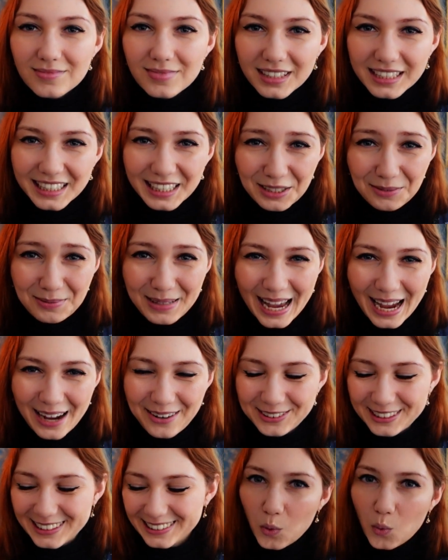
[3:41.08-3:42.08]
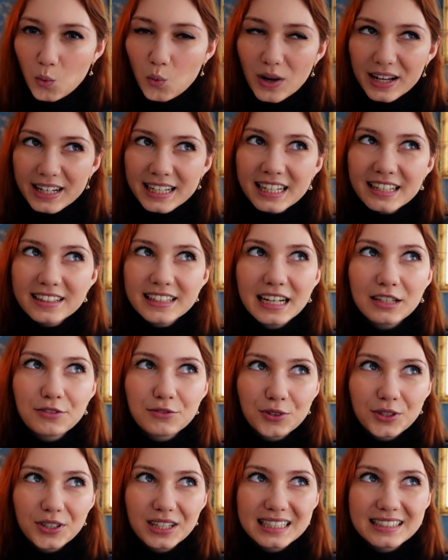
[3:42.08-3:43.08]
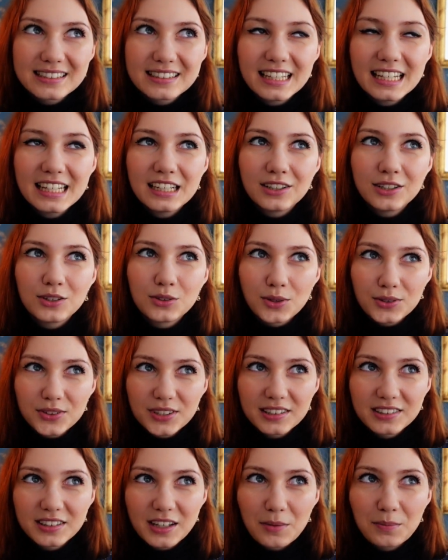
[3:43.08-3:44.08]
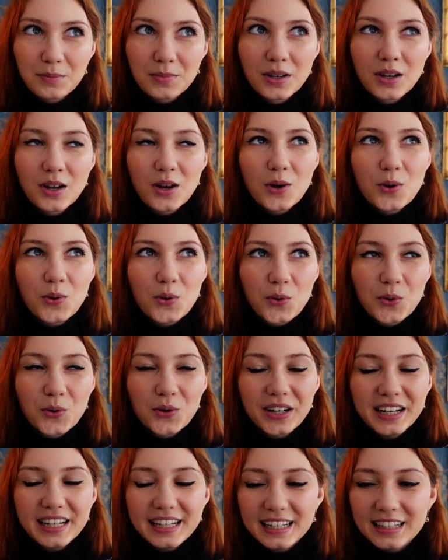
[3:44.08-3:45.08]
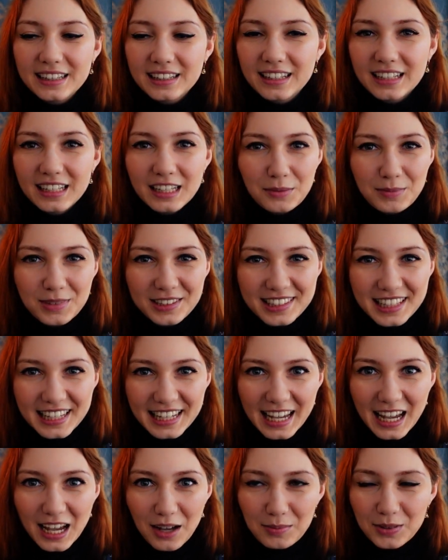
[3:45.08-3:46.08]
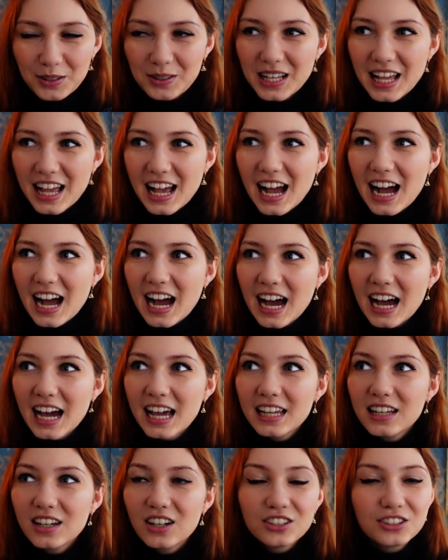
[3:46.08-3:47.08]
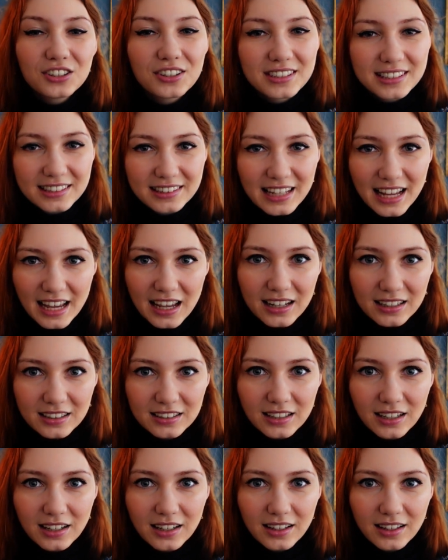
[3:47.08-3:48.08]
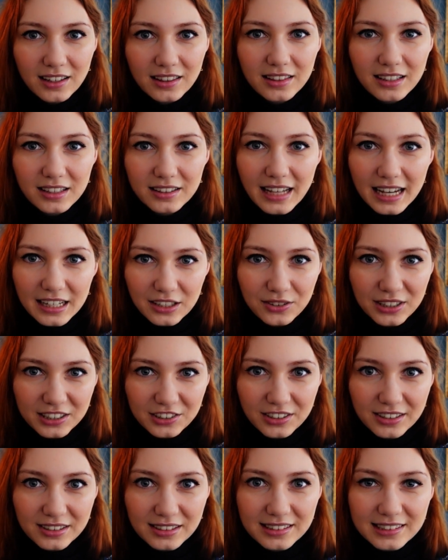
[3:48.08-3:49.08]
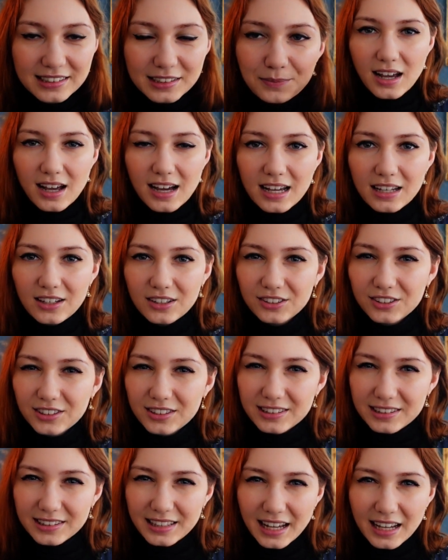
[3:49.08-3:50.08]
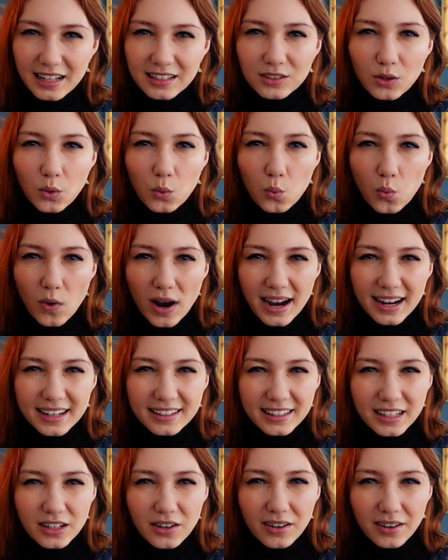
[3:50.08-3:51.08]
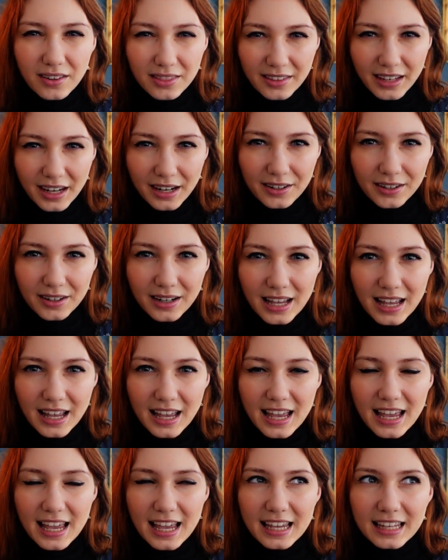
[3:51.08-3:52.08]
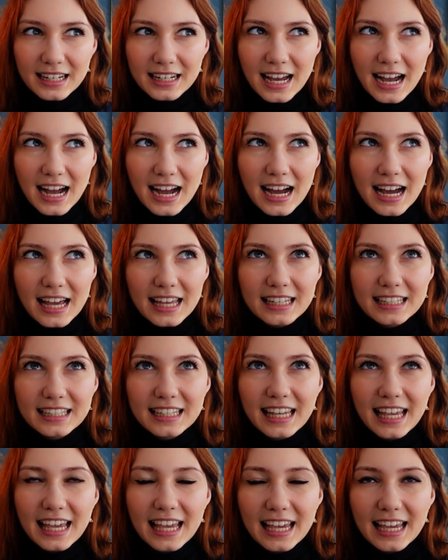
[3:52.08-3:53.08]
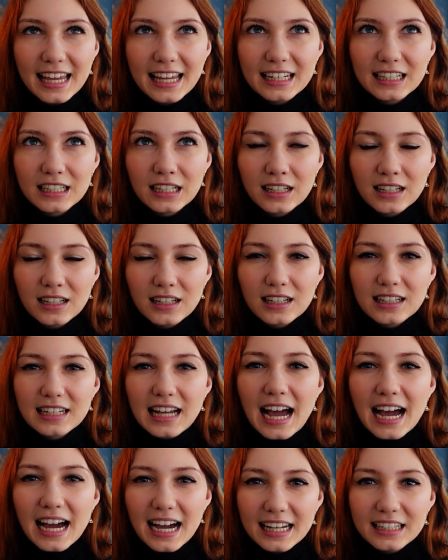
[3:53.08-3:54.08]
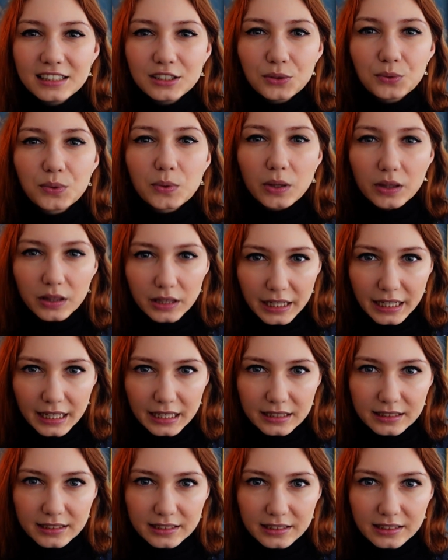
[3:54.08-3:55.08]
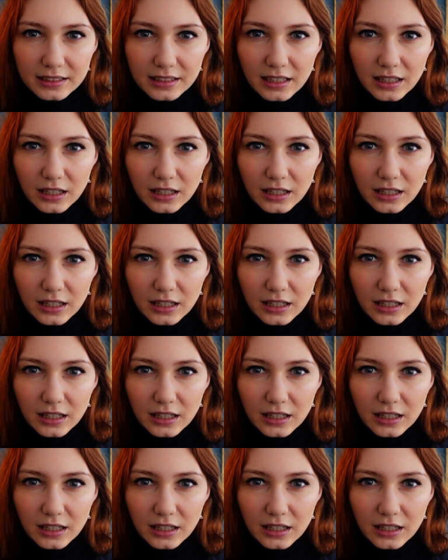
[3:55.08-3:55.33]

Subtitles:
hear me out. When he diverts in Notre Dame or in Les Misérables, I understand the digressions. I understand why they are there, and I can kind of relate